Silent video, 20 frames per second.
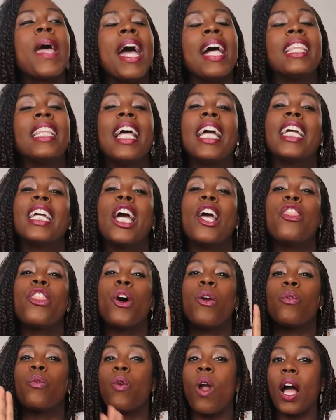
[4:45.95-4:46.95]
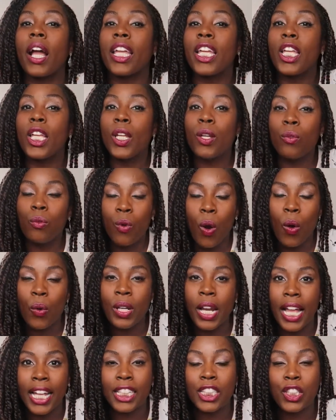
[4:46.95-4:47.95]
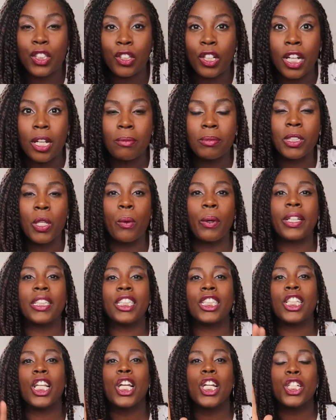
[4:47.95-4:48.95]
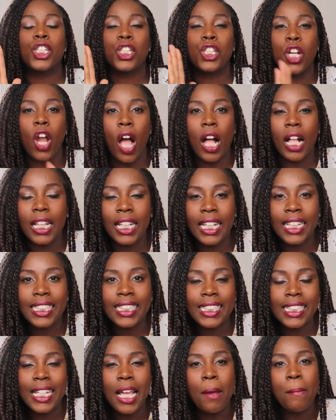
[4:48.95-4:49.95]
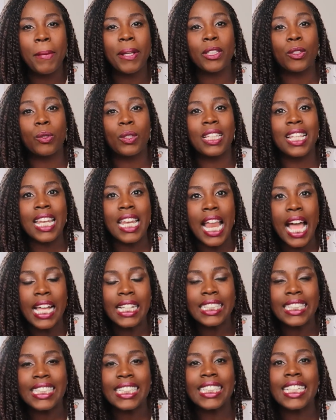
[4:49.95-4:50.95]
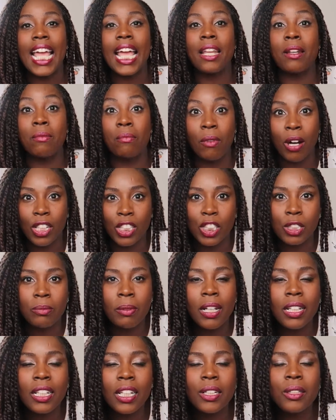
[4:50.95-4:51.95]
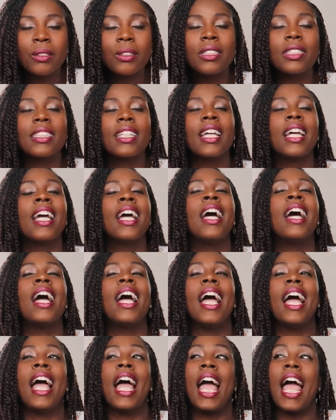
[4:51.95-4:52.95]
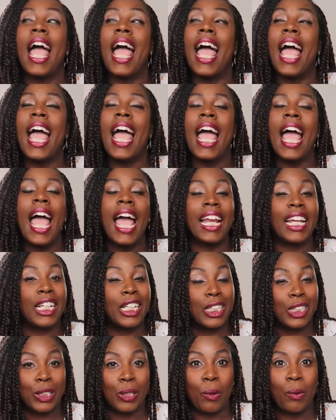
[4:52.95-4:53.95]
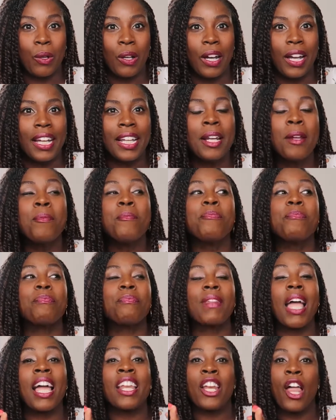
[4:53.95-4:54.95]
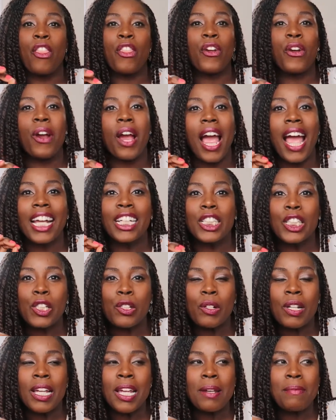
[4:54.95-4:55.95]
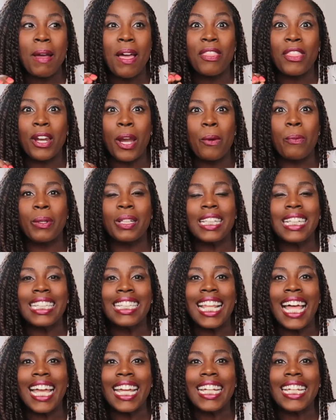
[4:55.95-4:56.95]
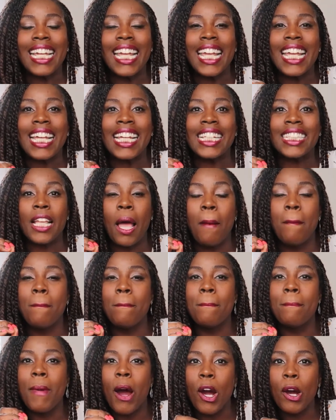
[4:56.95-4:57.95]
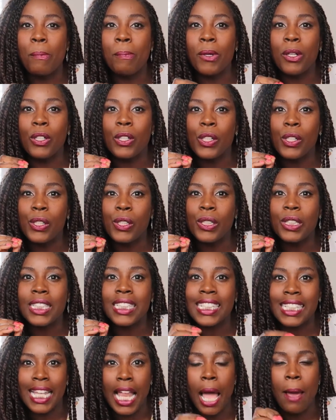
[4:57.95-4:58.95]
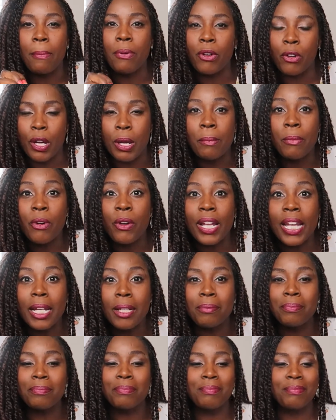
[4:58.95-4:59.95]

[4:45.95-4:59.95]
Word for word: I like the Rocky Road ice cream. So it's chocolate mixed with nuts and marshmallows. And it is so good. Another ice cream that I really like is Marble Slab Creamery.